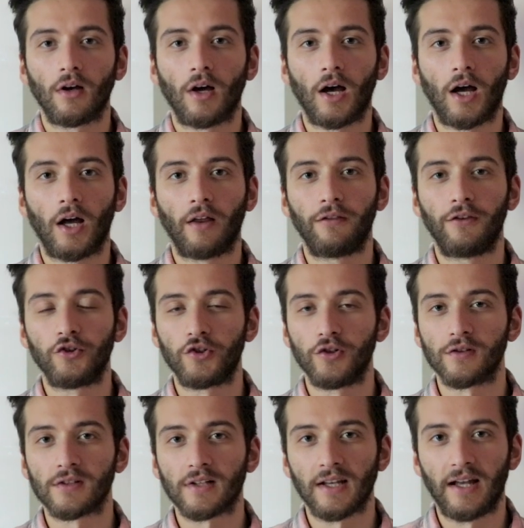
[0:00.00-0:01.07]
uh, the
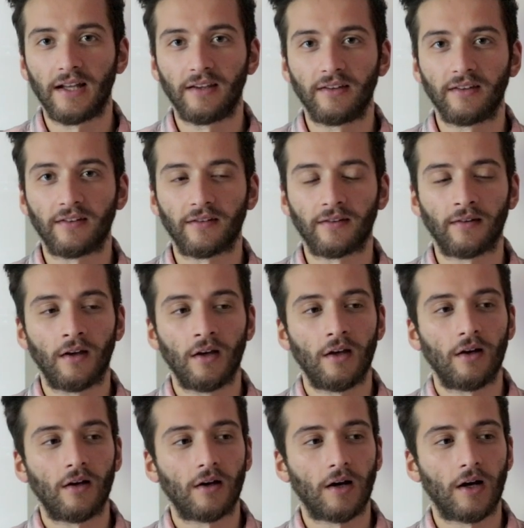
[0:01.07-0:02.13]
juice cleanse
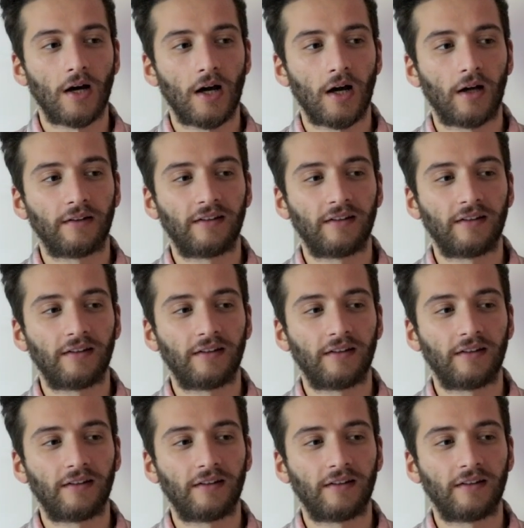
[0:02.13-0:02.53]
uh,